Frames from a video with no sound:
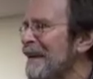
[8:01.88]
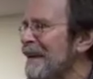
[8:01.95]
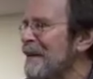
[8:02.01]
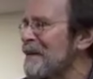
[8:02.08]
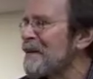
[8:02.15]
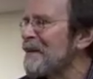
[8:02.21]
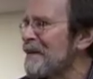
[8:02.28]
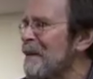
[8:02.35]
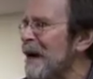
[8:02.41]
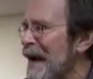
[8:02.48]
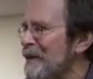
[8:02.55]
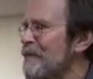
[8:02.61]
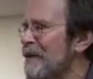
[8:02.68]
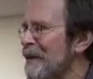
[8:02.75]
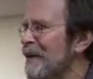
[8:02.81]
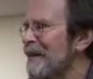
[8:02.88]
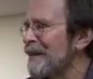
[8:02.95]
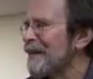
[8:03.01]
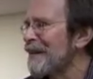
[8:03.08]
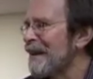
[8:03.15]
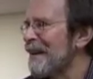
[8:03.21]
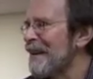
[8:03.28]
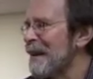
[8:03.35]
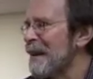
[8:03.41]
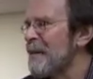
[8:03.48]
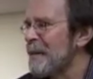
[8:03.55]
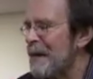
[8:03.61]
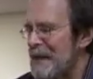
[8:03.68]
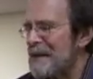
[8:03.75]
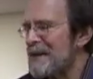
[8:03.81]
it's rational. And then
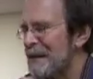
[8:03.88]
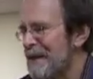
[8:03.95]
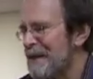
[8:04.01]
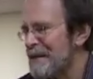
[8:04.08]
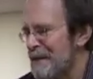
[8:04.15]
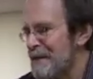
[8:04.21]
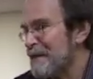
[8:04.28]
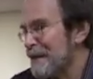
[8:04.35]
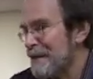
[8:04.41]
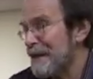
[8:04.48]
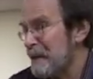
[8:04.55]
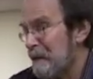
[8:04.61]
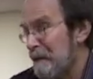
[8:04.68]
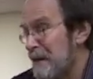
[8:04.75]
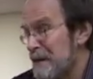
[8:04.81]
it leads us to think,